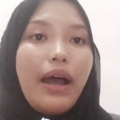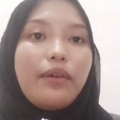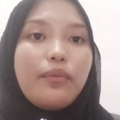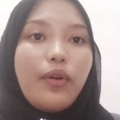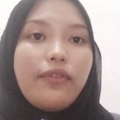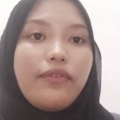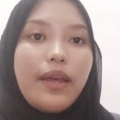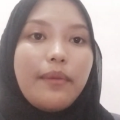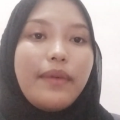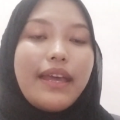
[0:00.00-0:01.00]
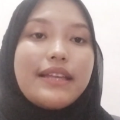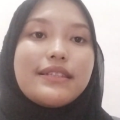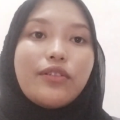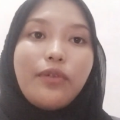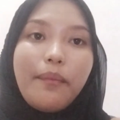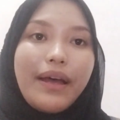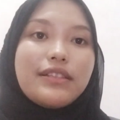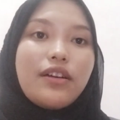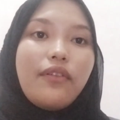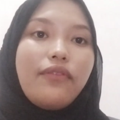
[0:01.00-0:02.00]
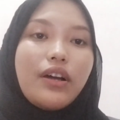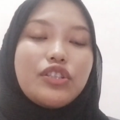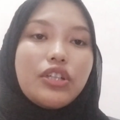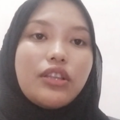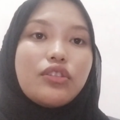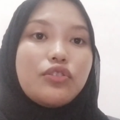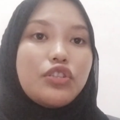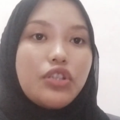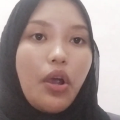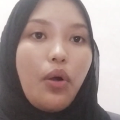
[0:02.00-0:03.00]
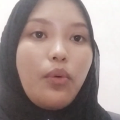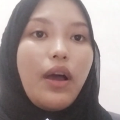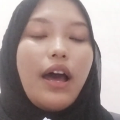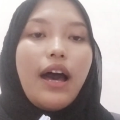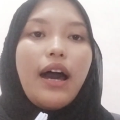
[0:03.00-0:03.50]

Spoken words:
bound morpheme is grammatical function to show